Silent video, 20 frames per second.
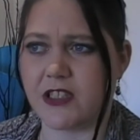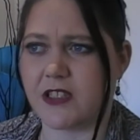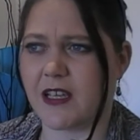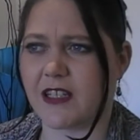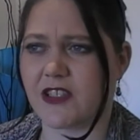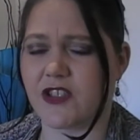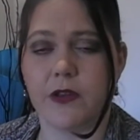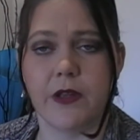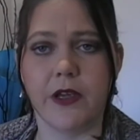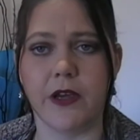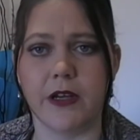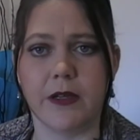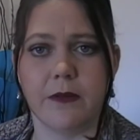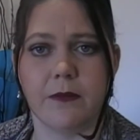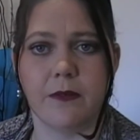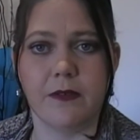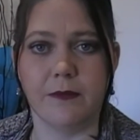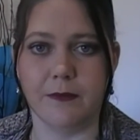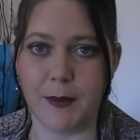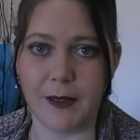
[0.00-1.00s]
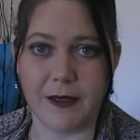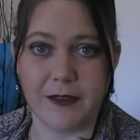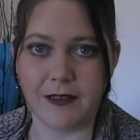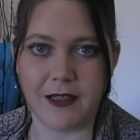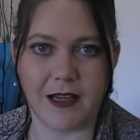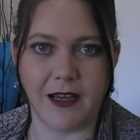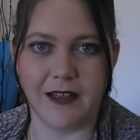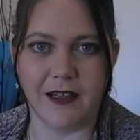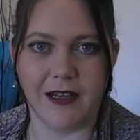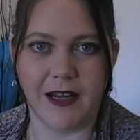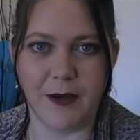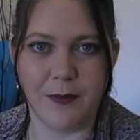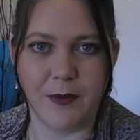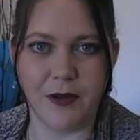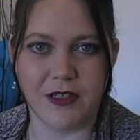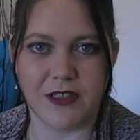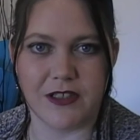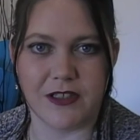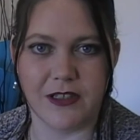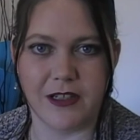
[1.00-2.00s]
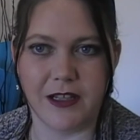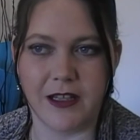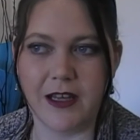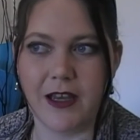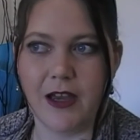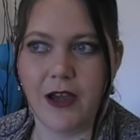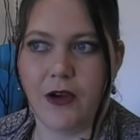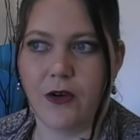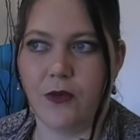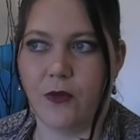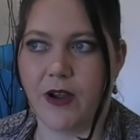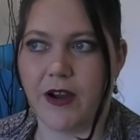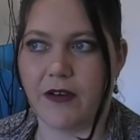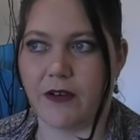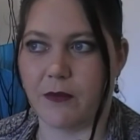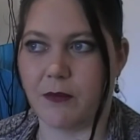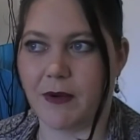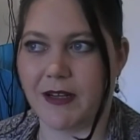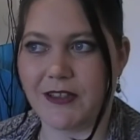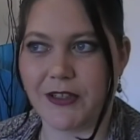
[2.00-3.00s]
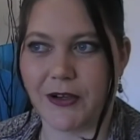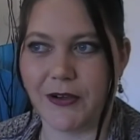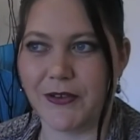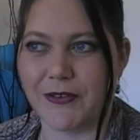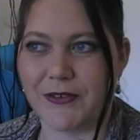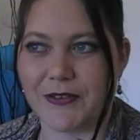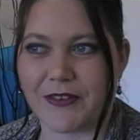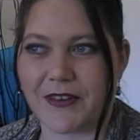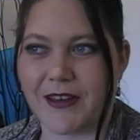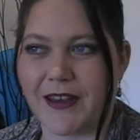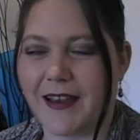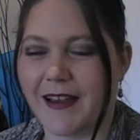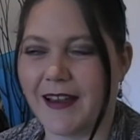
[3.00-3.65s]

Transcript: It's actually the only colour nail polish that I wear on my toes.